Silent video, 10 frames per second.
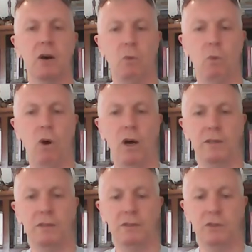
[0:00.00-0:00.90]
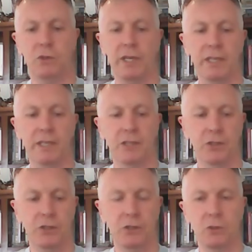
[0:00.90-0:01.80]
What do I need to
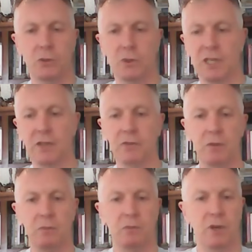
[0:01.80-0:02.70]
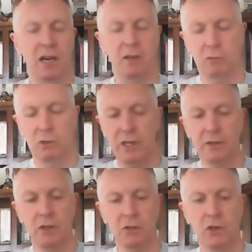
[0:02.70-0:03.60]
do to give them, looking
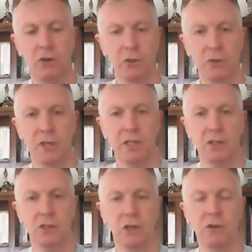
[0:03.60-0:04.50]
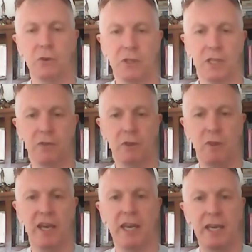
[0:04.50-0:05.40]
at the historical things and so forth, to give them
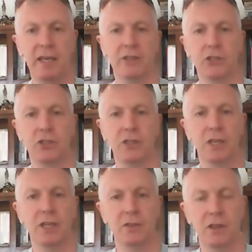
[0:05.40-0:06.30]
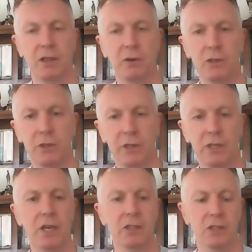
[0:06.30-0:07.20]
that edge that they will do
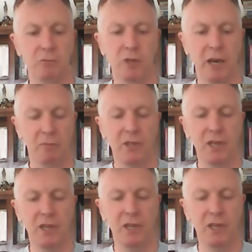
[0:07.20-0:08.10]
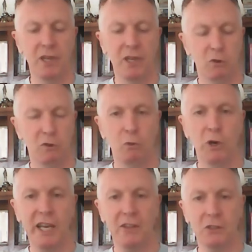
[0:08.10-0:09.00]
it? So yeah,
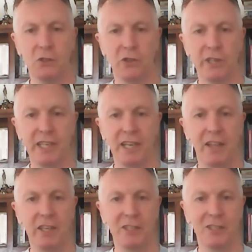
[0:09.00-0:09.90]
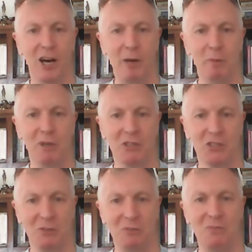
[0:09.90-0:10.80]
work out the story and then time and motion.